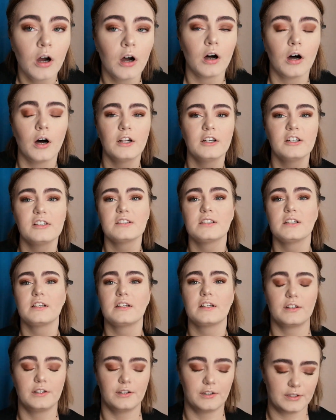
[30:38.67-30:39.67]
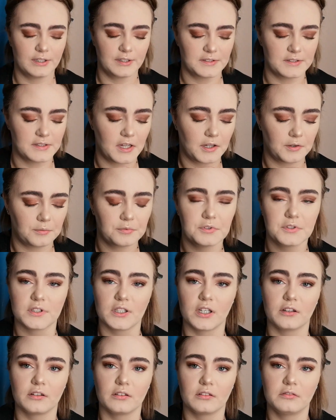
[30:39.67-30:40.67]
Honestly, they look the same. So
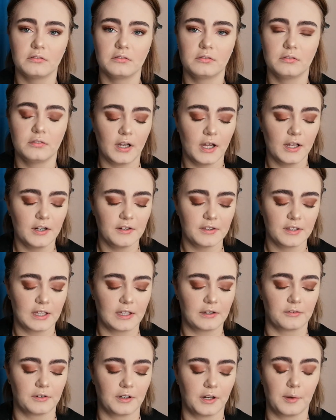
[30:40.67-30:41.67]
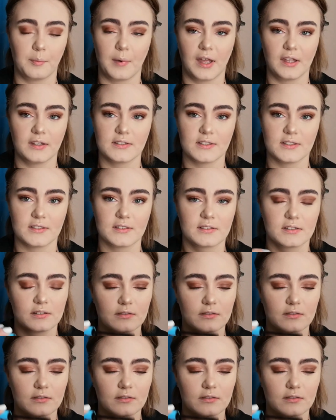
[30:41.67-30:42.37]
I don't think it really matters.